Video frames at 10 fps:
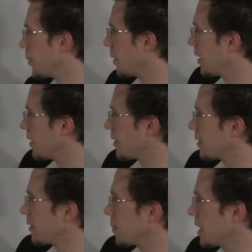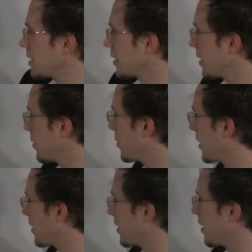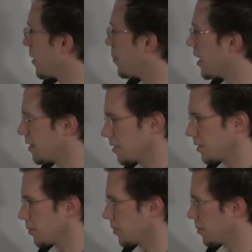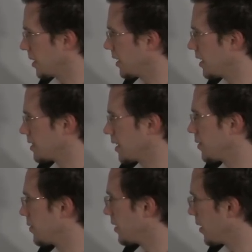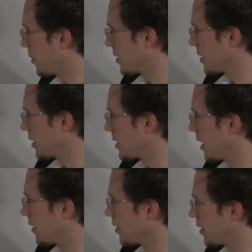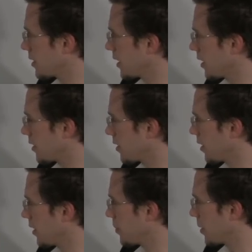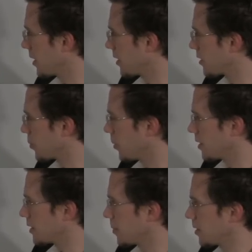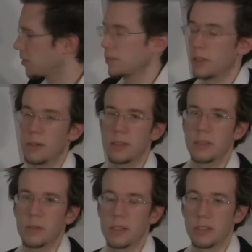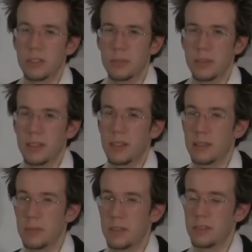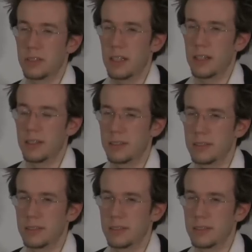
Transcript: Well, basically what a minor third would be is if it was this, it looks like a third, but it's 1 semitone lower than what it should be in the major scale.